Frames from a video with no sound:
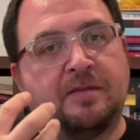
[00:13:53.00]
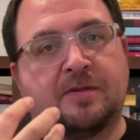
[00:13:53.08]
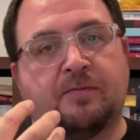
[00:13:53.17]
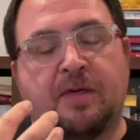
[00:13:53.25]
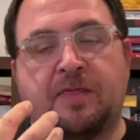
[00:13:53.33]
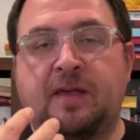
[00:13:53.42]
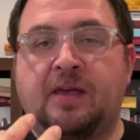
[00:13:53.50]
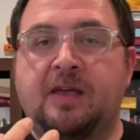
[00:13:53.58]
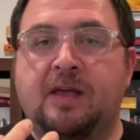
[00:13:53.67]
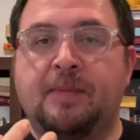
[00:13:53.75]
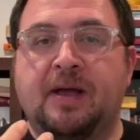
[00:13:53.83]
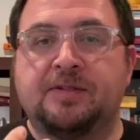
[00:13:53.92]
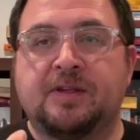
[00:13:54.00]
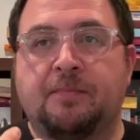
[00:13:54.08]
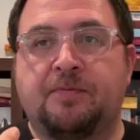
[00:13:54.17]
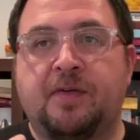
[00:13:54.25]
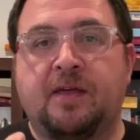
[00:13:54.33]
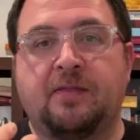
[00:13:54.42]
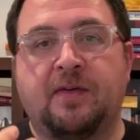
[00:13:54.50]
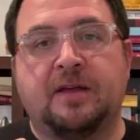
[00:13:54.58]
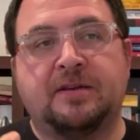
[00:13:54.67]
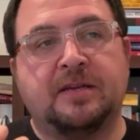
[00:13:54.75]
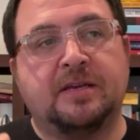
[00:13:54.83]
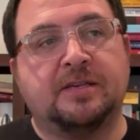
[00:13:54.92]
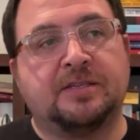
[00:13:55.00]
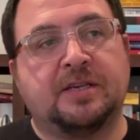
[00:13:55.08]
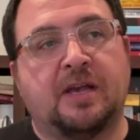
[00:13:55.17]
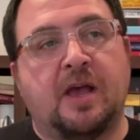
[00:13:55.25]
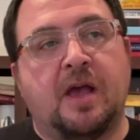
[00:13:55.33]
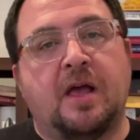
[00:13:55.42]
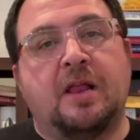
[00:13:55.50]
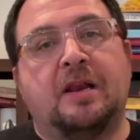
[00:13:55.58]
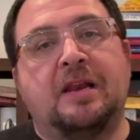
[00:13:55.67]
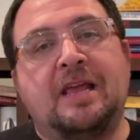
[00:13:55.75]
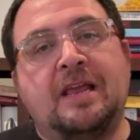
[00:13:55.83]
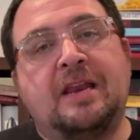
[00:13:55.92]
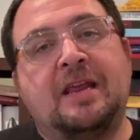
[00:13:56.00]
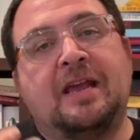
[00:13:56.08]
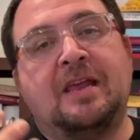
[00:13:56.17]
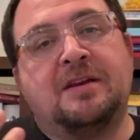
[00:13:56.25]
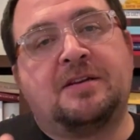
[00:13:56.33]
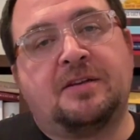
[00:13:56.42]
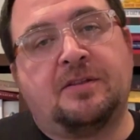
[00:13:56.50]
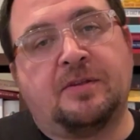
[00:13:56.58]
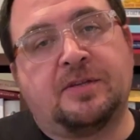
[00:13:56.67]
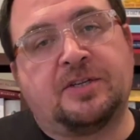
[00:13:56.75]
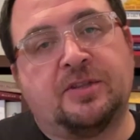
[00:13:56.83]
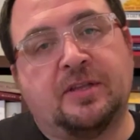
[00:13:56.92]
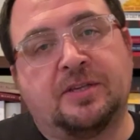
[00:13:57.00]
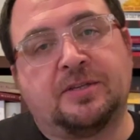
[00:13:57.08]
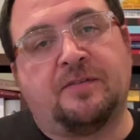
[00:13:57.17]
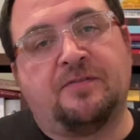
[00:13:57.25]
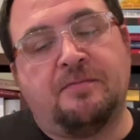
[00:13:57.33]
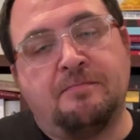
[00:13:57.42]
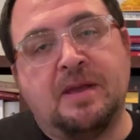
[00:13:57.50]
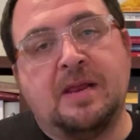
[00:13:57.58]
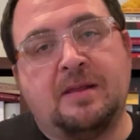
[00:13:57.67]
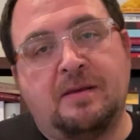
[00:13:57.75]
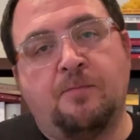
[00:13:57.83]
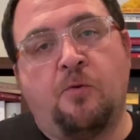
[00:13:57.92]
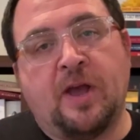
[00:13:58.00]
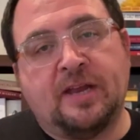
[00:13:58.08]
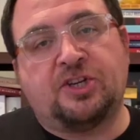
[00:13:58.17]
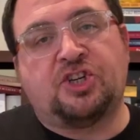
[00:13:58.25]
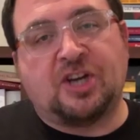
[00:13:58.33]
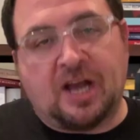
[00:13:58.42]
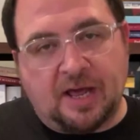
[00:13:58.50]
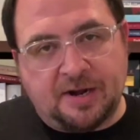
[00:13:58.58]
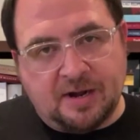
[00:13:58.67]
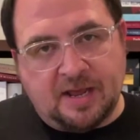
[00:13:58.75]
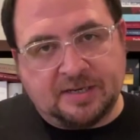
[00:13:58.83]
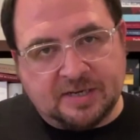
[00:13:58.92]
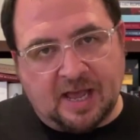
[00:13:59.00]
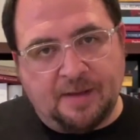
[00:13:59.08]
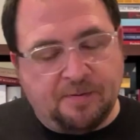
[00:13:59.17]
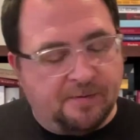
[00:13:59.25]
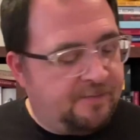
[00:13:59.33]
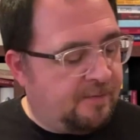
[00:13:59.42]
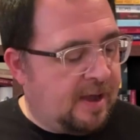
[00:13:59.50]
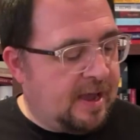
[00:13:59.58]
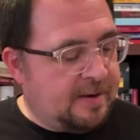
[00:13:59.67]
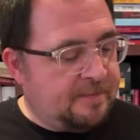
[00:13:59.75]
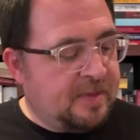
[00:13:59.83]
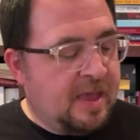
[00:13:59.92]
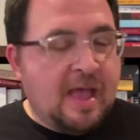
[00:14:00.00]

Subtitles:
we're thinking about something that is leaning into the sort of the medium weight Chardonnay type of wine.